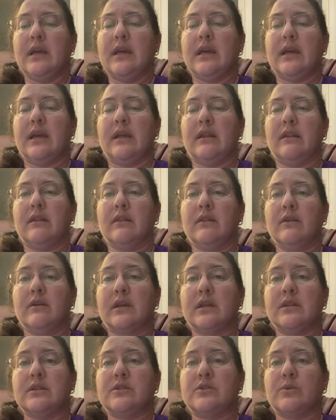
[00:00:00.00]
and look
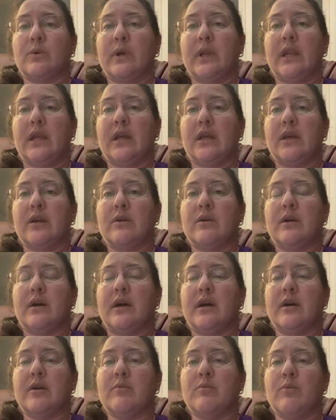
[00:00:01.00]
at joining
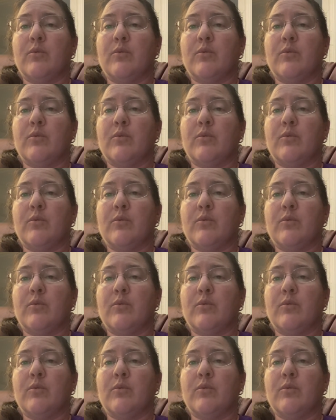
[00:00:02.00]
um,